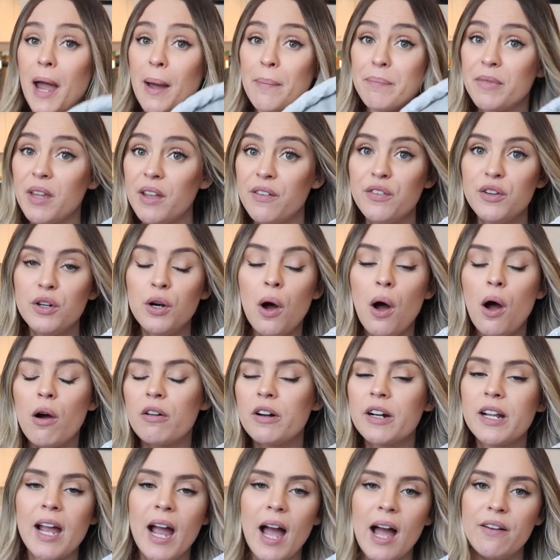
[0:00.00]
yeah, if you don't
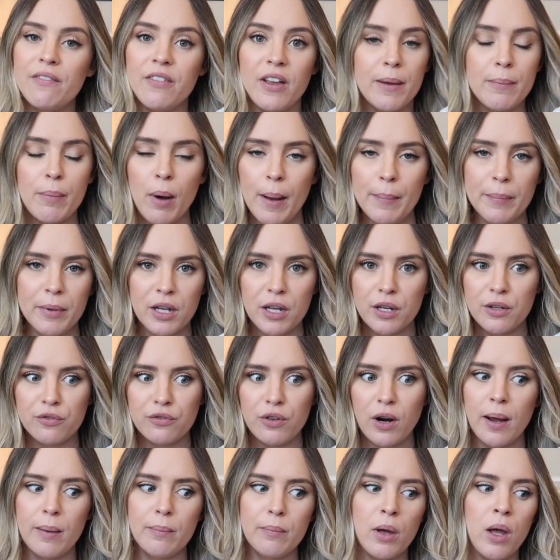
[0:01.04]
already have a boppy
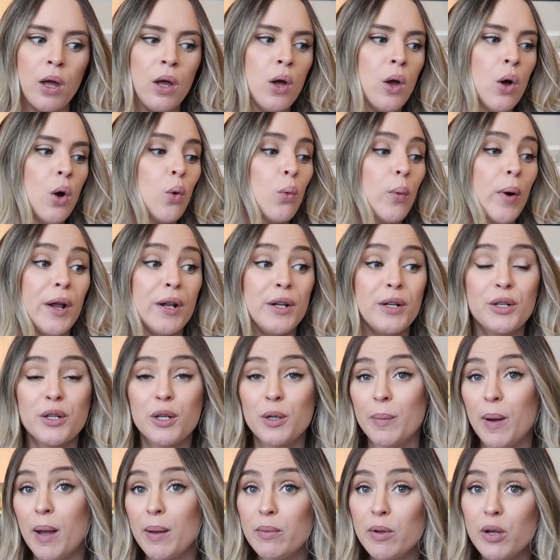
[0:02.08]
from when
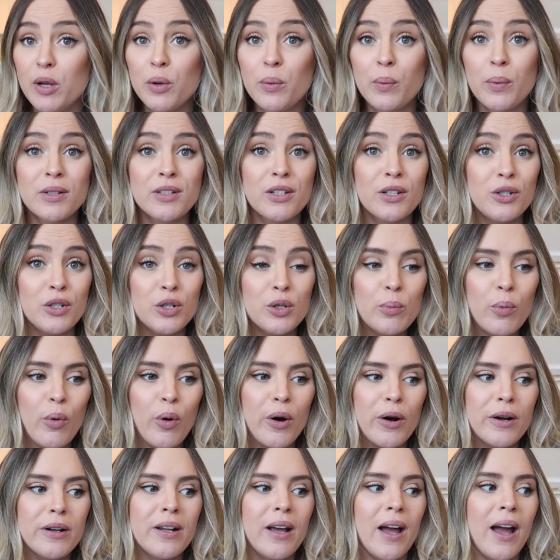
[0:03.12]
your baby was a
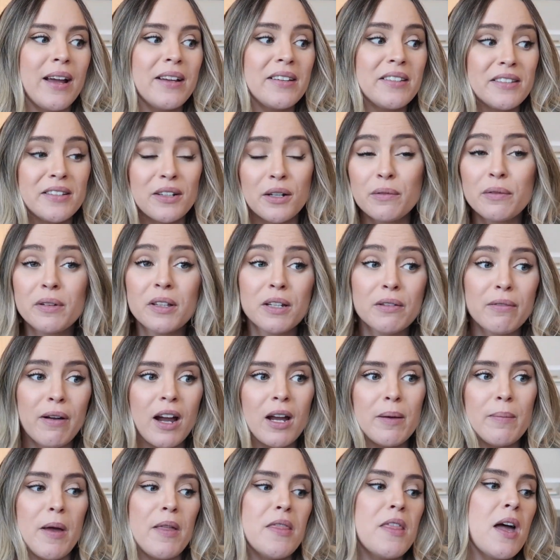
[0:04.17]
newborn, I still really
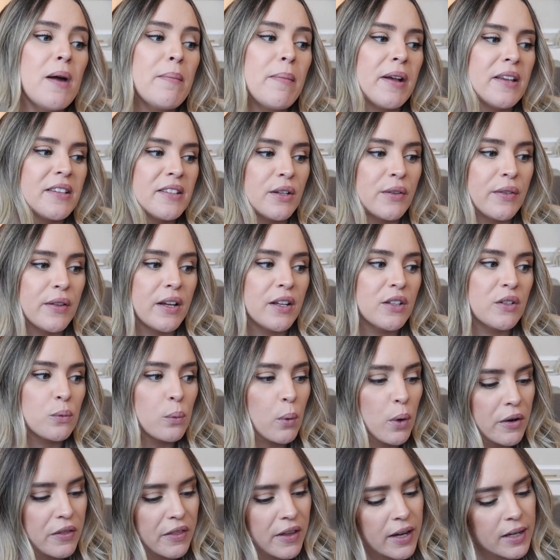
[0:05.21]
recommend them. I still think it's
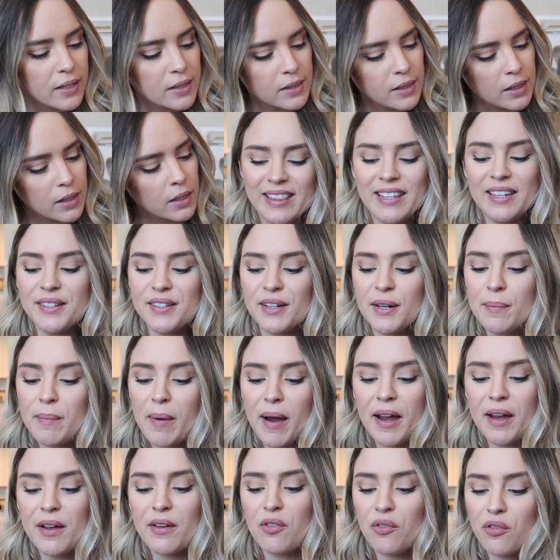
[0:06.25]
worth it. These are
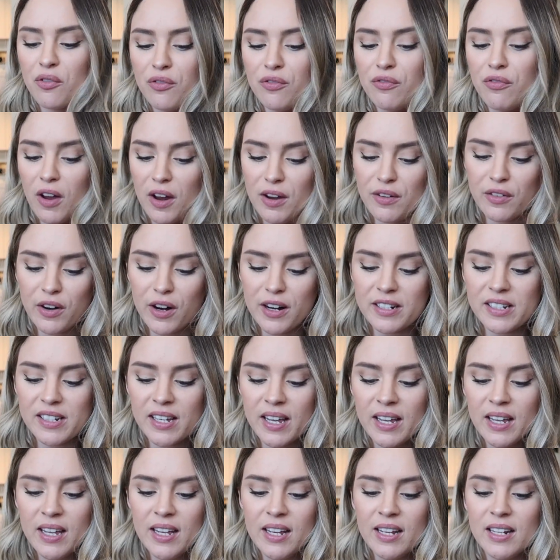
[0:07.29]
my favorite
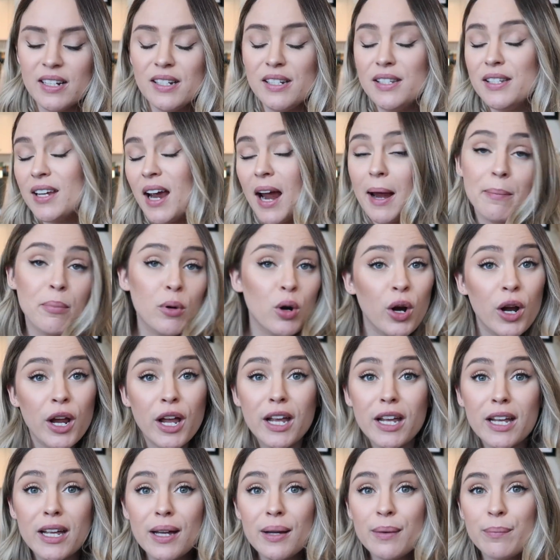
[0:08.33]

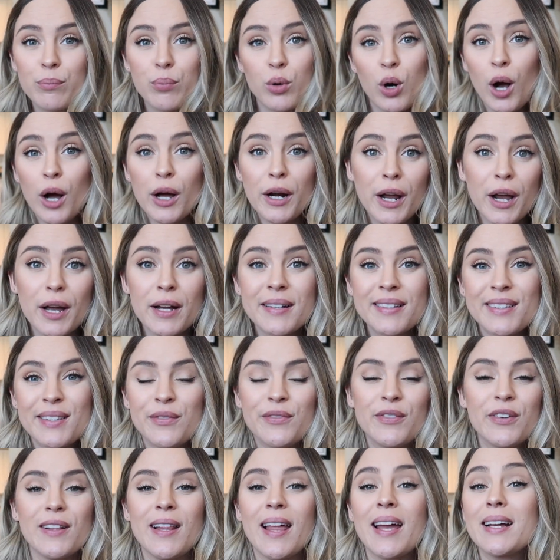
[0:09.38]
diapering products
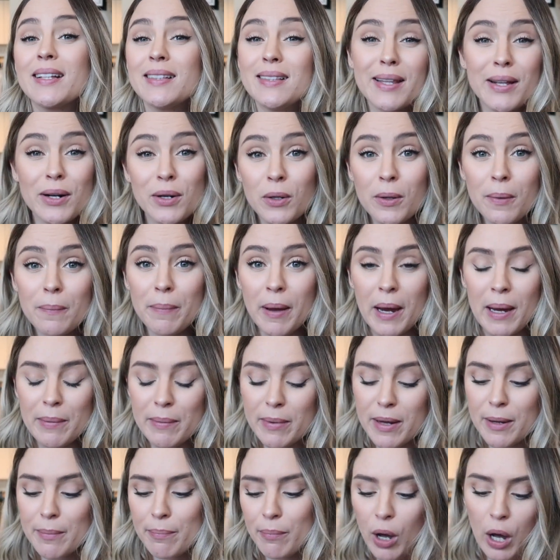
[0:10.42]
for like little
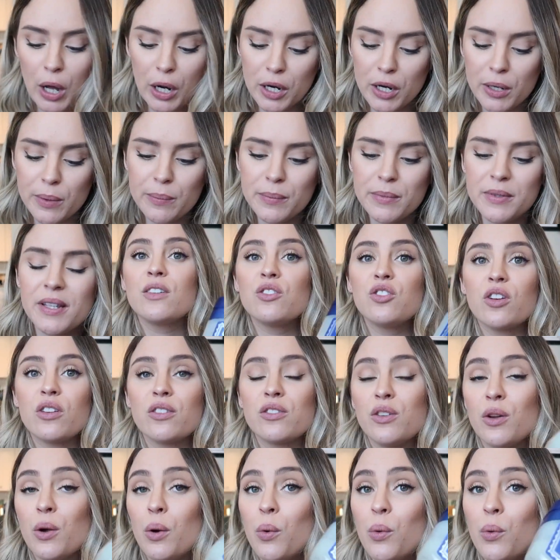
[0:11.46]
baby bottoms
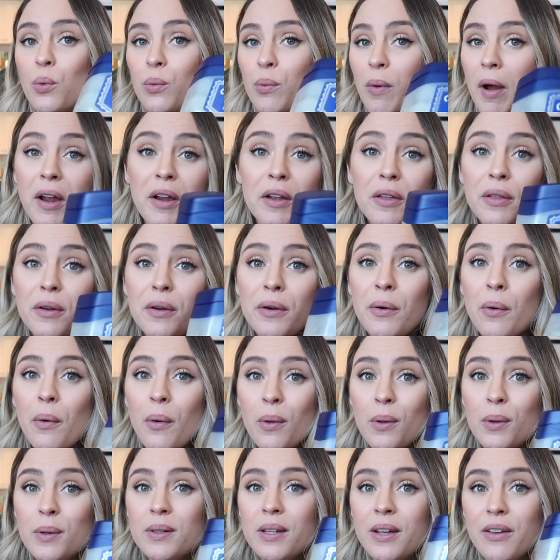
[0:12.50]
just regular
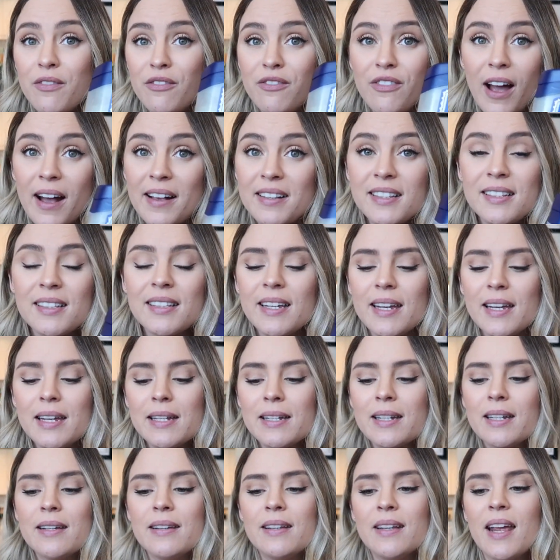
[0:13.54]
old
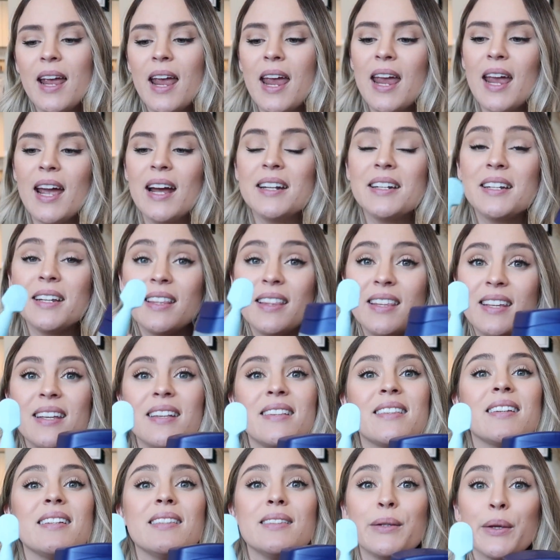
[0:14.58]
vaseline and
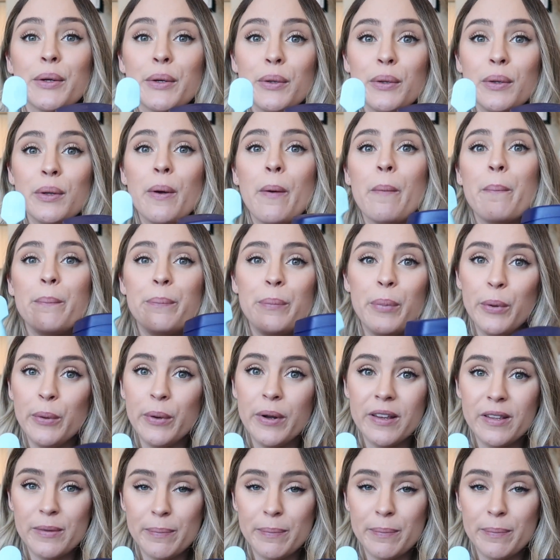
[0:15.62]
these little booty